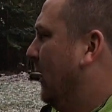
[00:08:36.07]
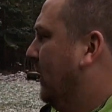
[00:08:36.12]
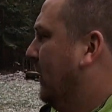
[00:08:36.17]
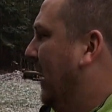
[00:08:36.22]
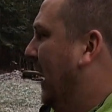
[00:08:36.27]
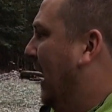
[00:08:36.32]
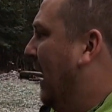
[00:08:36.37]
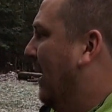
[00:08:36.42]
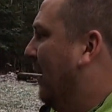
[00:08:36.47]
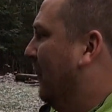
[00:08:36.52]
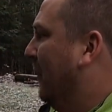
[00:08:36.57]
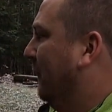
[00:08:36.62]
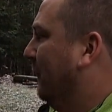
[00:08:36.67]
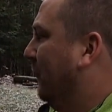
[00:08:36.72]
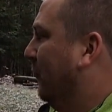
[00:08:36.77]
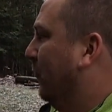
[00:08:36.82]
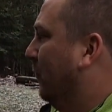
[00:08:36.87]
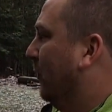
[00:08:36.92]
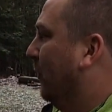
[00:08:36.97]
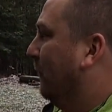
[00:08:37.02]
Now, if
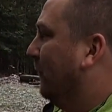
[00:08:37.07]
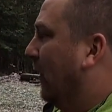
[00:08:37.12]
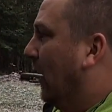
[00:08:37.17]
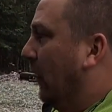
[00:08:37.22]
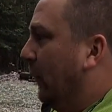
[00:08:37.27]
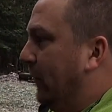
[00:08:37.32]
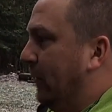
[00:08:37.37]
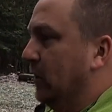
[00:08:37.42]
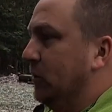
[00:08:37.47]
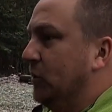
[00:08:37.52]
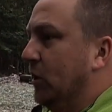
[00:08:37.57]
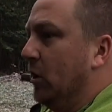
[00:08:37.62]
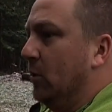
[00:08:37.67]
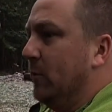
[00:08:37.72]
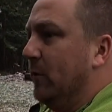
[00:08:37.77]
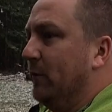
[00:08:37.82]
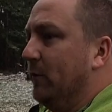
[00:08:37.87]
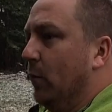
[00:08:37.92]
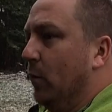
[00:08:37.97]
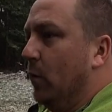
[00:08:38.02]
you were following the channel
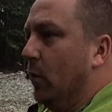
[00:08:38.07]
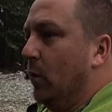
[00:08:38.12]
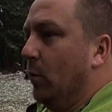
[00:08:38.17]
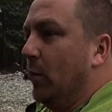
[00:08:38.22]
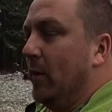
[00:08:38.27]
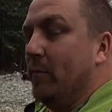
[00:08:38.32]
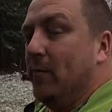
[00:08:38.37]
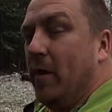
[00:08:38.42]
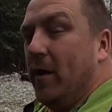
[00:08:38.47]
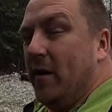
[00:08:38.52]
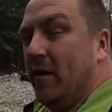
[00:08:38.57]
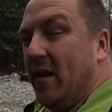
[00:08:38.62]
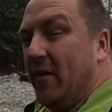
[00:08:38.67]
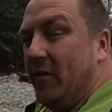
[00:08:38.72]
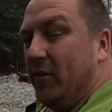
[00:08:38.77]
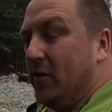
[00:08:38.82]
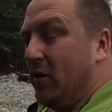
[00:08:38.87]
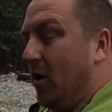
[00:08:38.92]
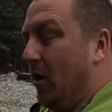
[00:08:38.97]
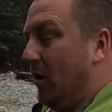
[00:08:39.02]
before, we bought
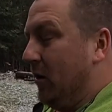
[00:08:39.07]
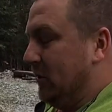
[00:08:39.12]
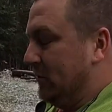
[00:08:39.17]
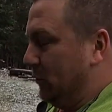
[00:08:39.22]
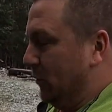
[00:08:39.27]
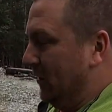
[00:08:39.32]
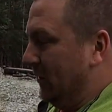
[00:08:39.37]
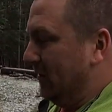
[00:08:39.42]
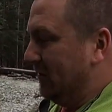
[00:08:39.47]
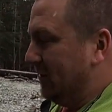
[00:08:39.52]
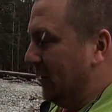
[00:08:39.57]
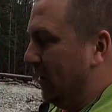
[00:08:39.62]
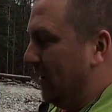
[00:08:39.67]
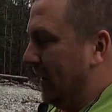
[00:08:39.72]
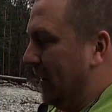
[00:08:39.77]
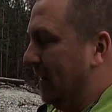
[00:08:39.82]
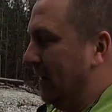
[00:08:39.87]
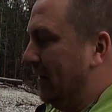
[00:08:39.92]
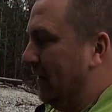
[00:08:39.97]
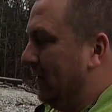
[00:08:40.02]
another car because we're going to start
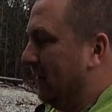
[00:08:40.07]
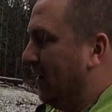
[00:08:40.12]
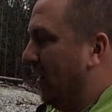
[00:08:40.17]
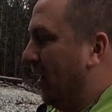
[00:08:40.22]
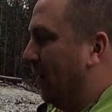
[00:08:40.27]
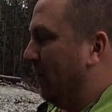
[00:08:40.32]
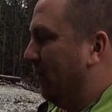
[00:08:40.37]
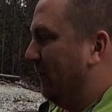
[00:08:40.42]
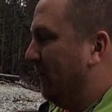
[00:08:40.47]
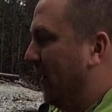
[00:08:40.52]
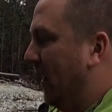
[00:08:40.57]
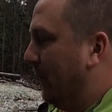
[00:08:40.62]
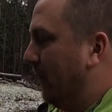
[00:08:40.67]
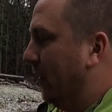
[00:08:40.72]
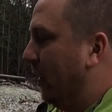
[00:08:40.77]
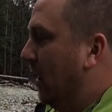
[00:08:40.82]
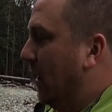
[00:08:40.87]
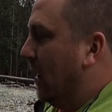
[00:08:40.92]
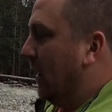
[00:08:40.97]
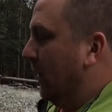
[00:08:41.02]
getting into carbon fiber.